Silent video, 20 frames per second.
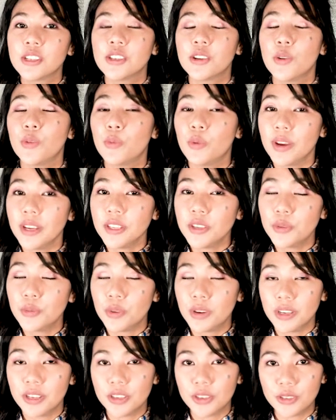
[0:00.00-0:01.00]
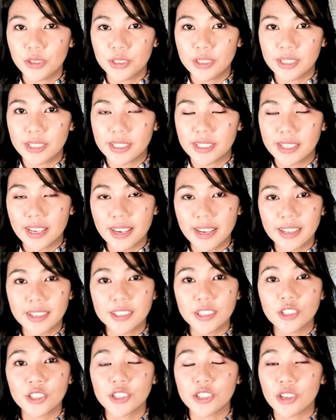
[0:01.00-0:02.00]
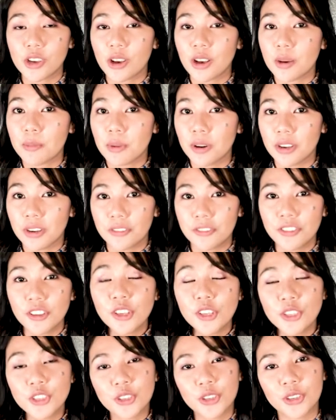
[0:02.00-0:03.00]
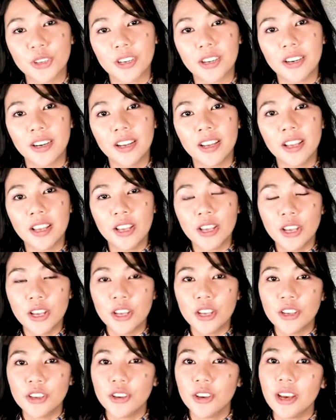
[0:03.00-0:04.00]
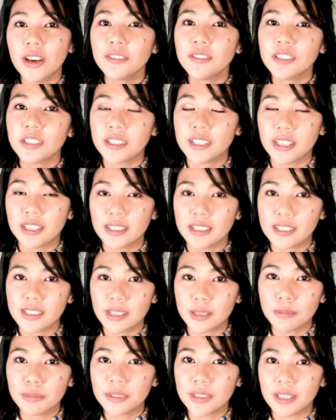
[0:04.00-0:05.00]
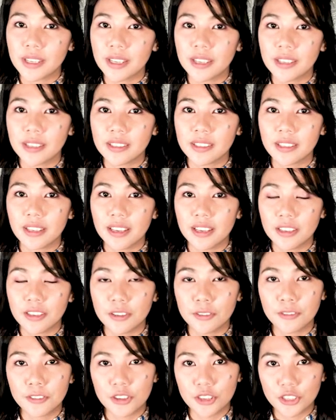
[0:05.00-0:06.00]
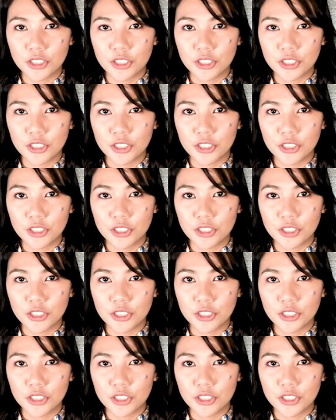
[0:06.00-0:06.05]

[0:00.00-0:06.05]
So when you want to use this tense to talk about a future, you have to tell something in the